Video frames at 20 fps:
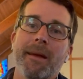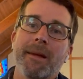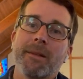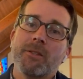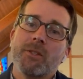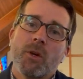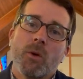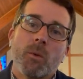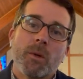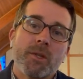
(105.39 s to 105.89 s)

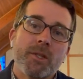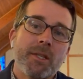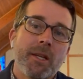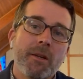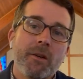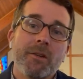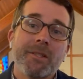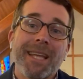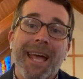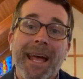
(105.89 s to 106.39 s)
And so we're
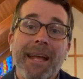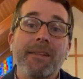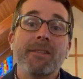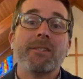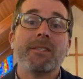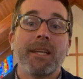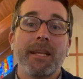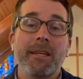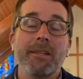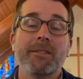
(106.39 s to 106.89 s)
sinners and
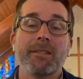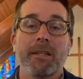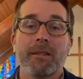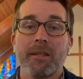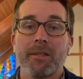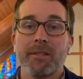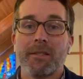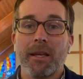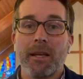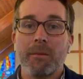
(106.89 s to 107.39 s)
saints at
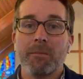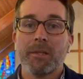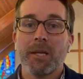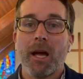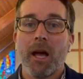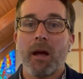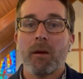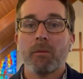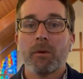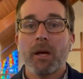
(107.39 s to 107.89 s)
the same time.